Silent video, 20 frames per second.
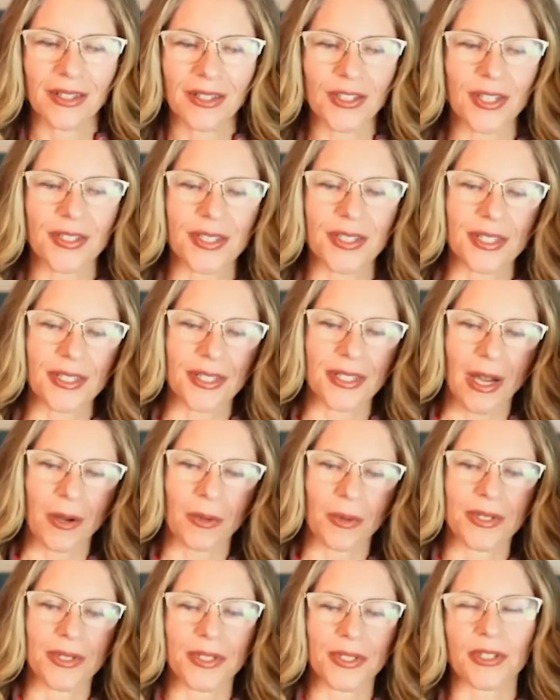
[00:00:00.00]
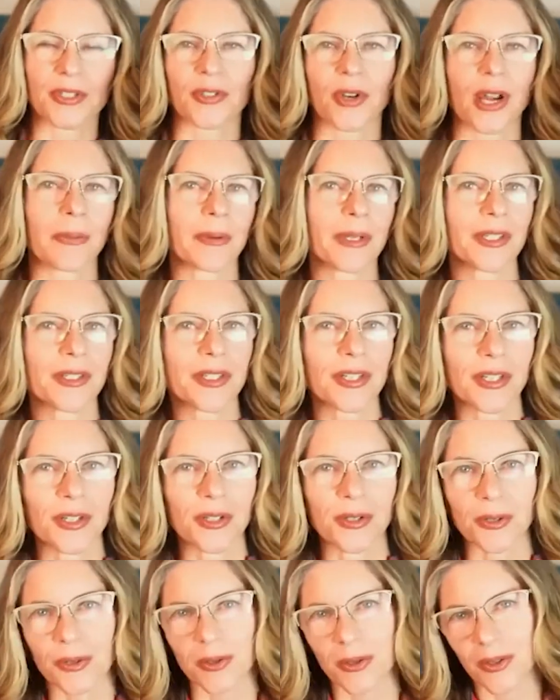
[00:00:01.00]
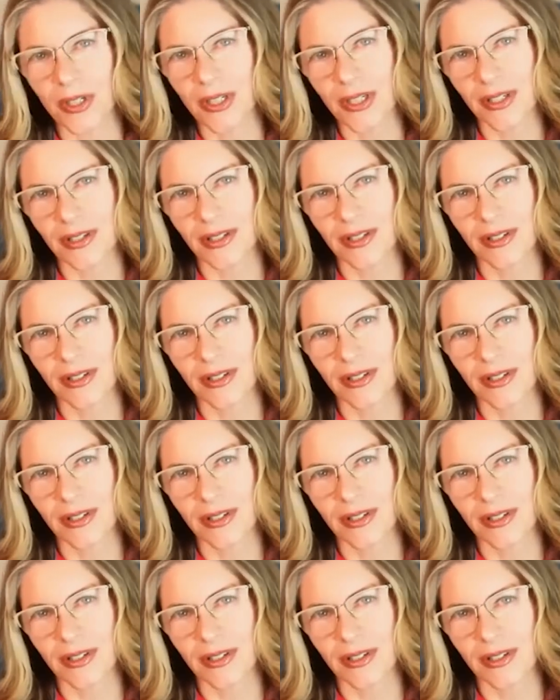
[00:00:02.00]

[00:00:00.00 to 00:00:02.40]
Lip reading: just as I was describing to you